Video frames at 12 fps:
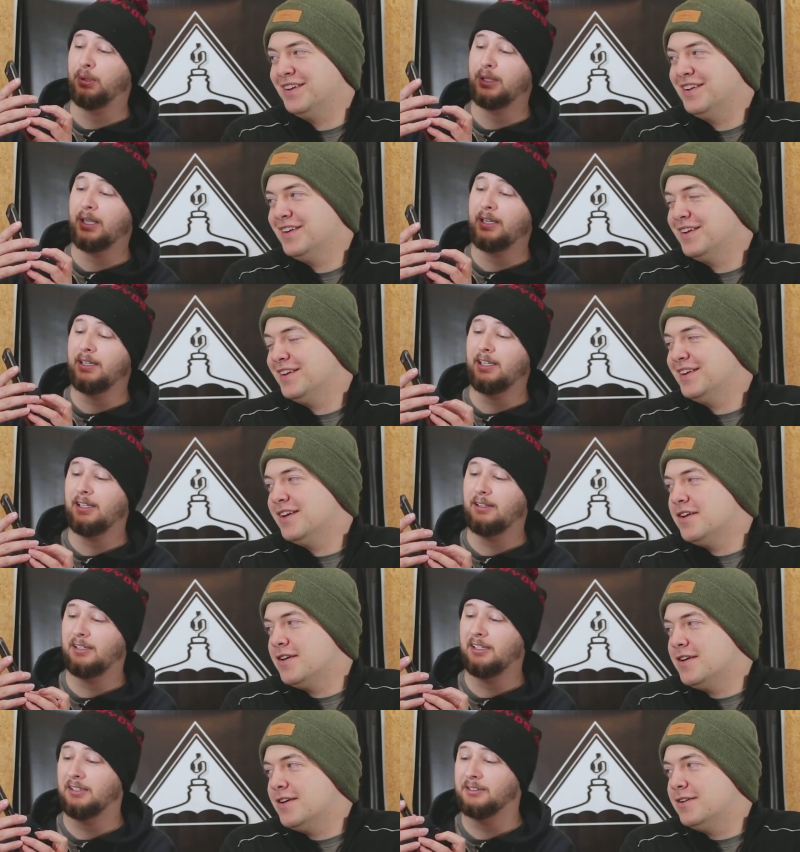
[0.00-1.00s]
Speaker 1: Pliny
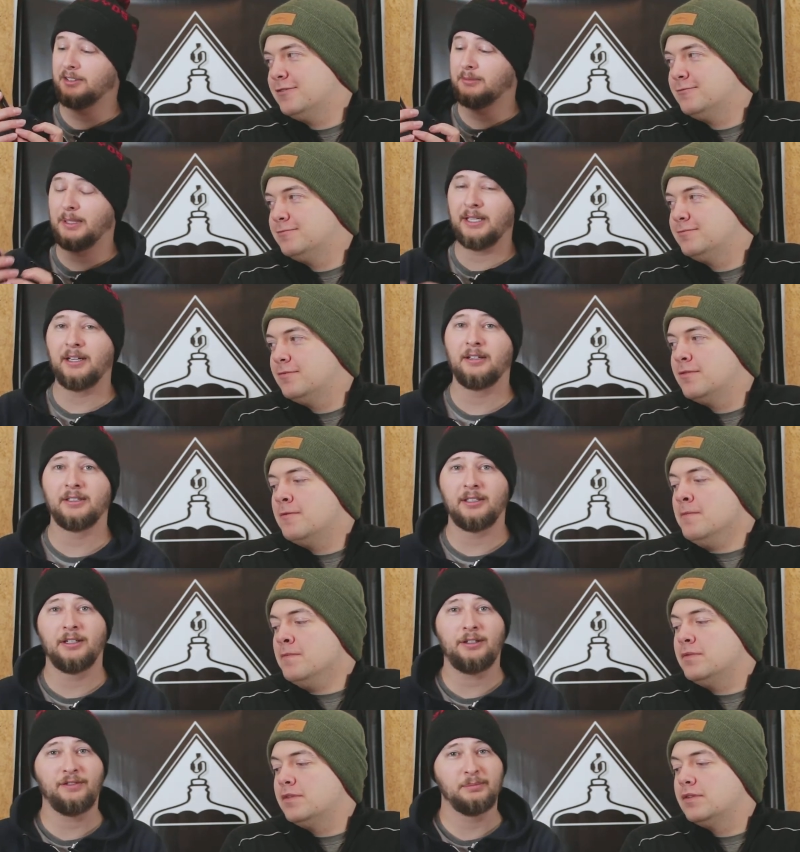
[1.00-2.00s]
the Elder by Eric
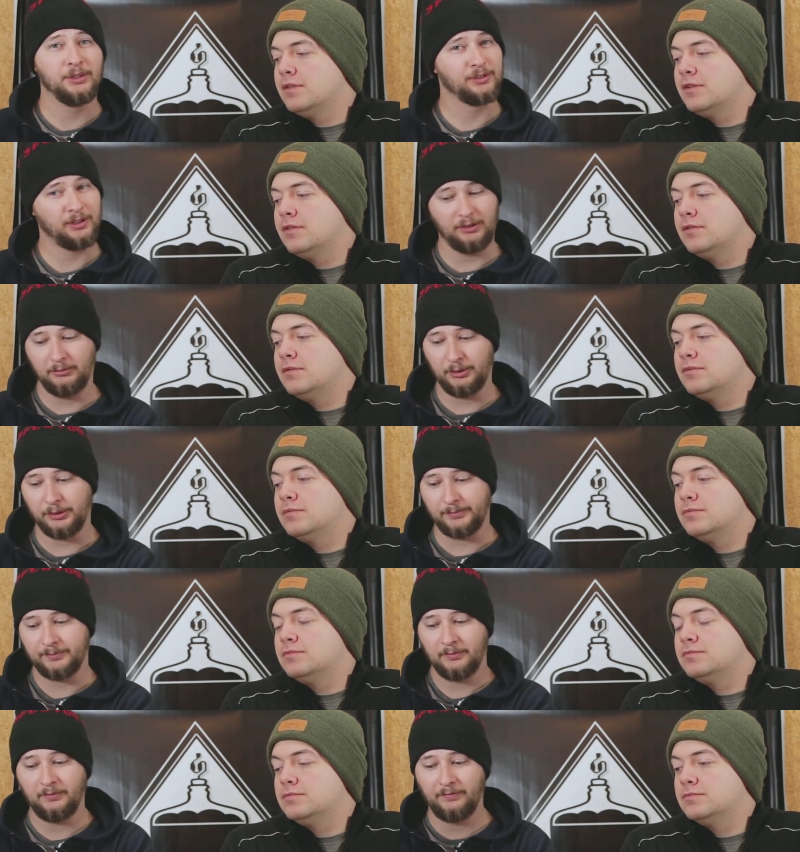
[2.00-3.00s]
and Eric from Moski Homebrew.
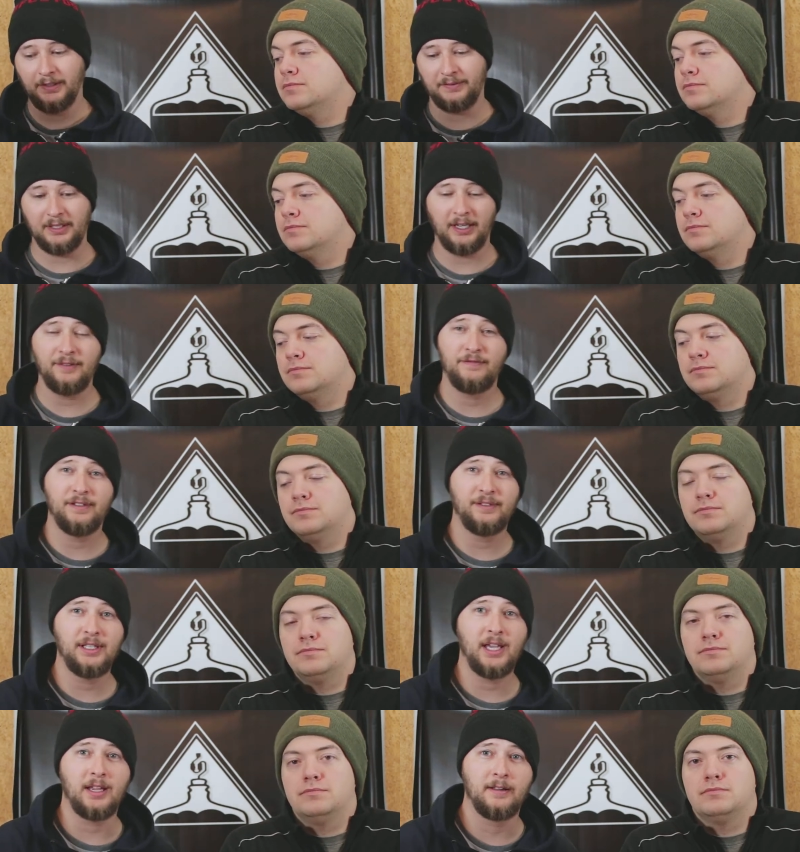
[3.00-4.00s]

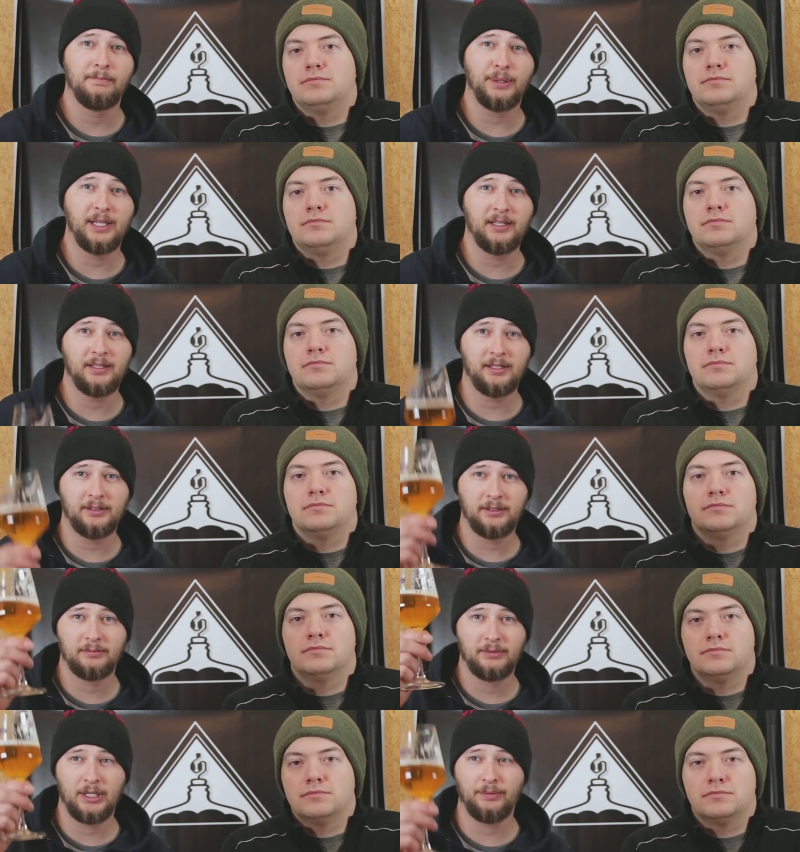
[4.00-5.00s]
5958. Pliny the
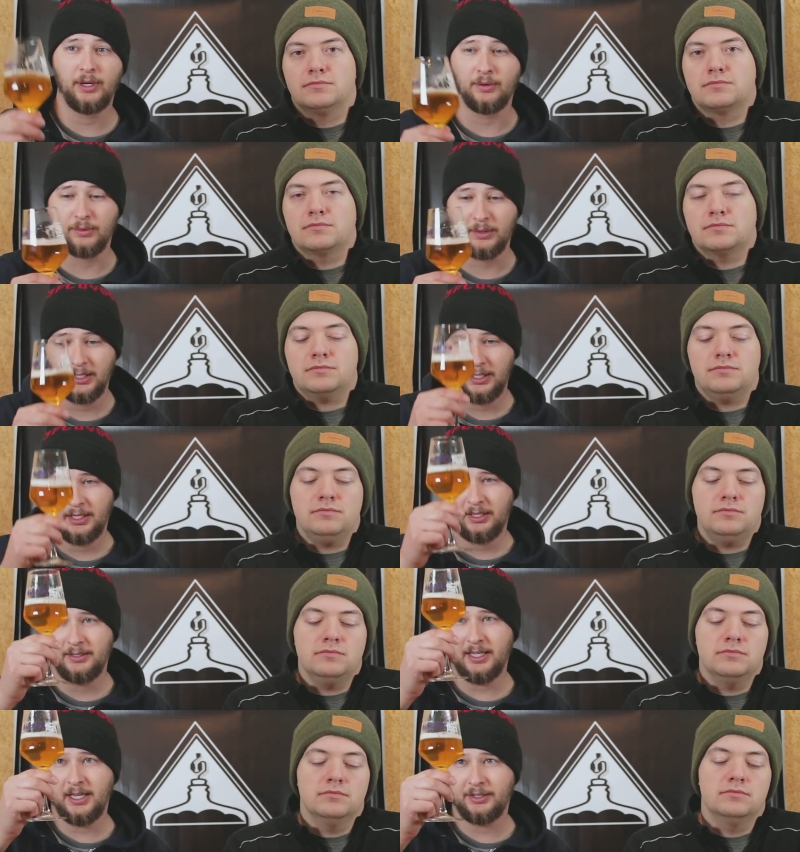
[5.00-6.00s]
Elder. Here we go.
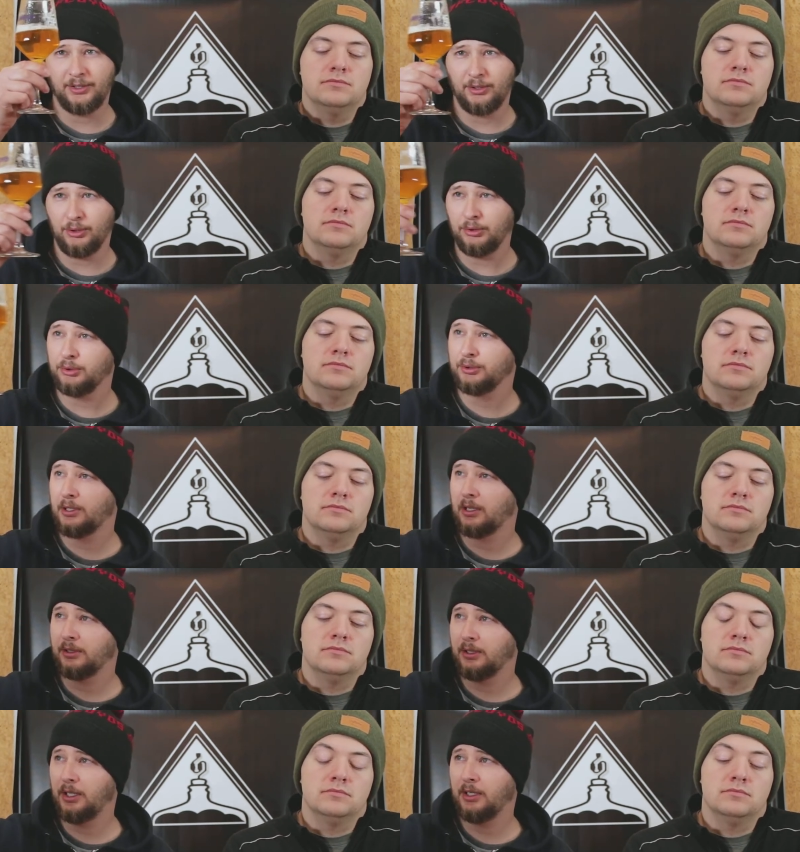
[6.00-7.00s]
Nice gold,
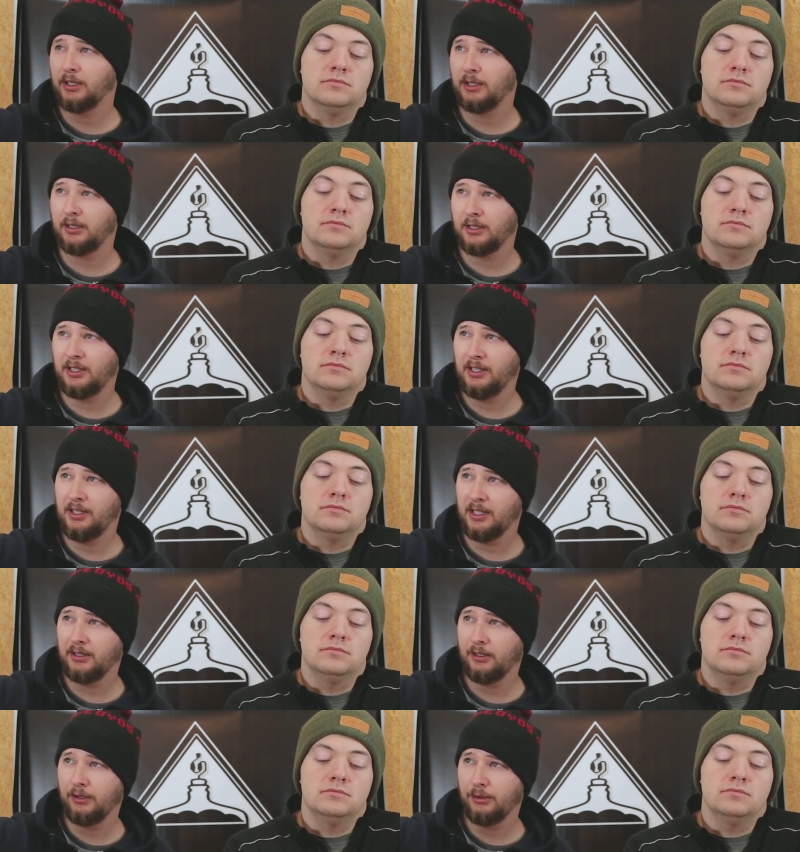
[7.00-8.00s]
clear,
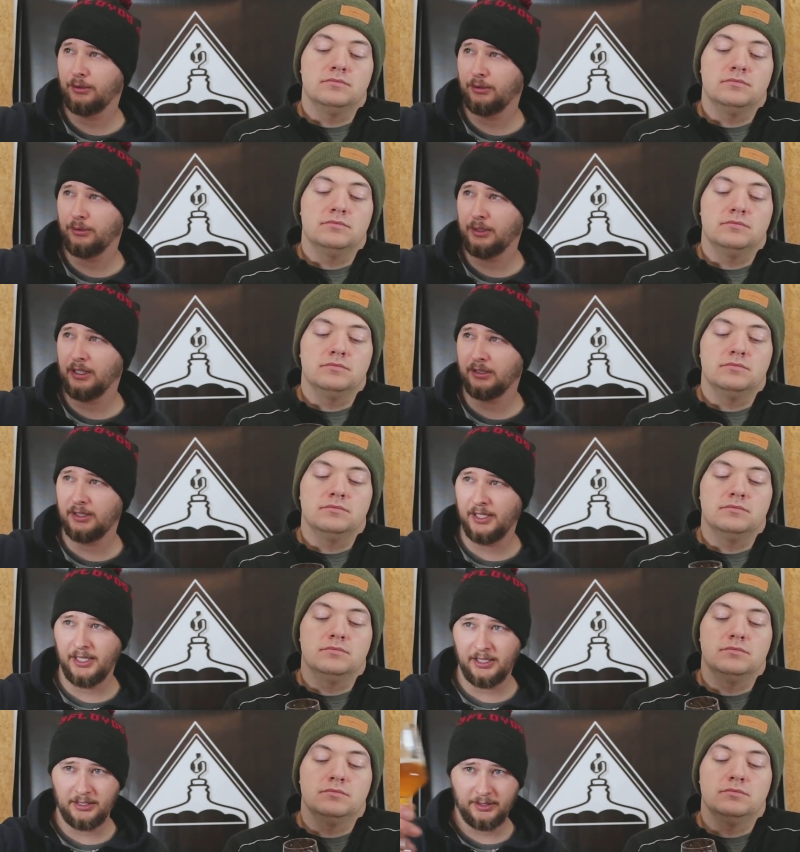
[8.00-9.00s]
yellow in the
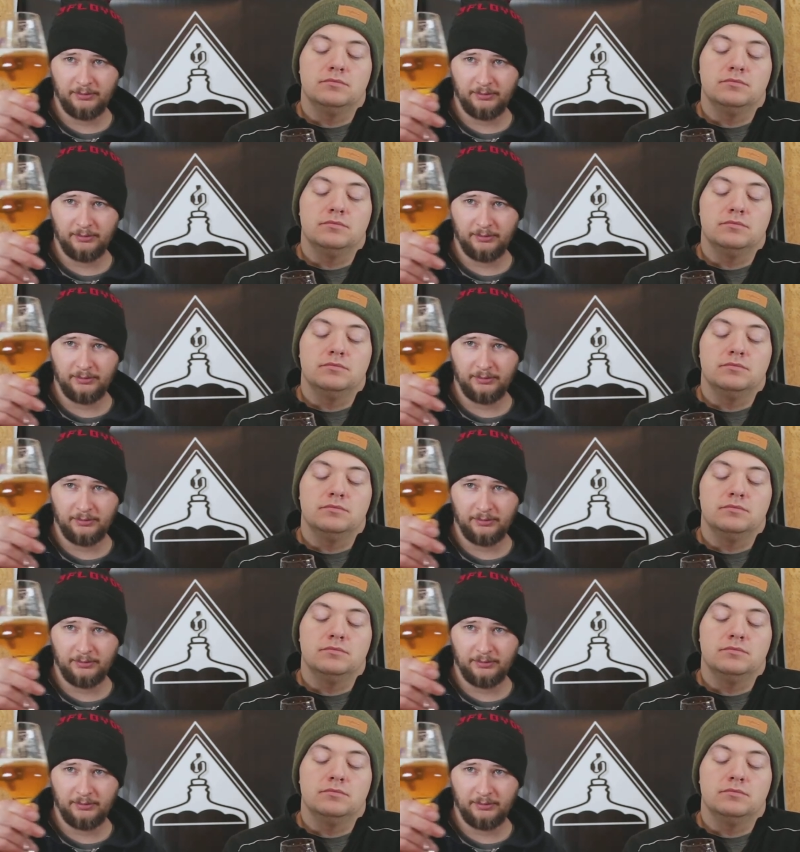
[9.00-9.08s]
light.